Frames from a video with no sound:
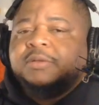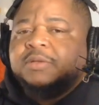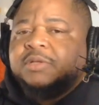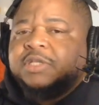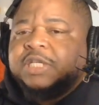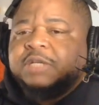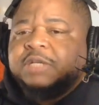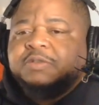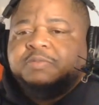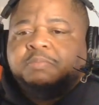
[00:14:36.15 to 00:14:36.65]

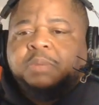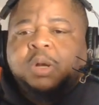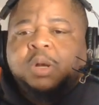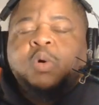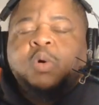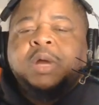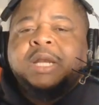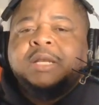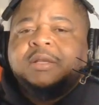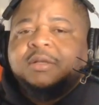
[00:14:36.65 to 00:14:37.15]
She's
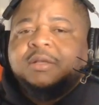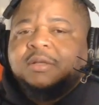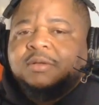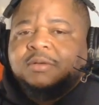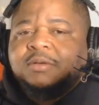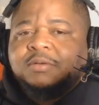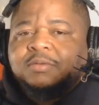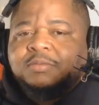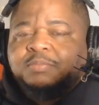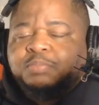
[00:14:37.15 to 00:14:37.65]
blowing
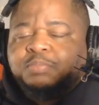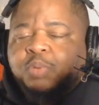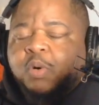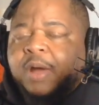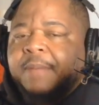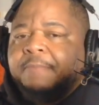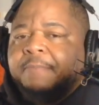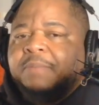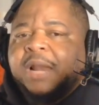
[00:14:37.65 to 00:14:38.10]
point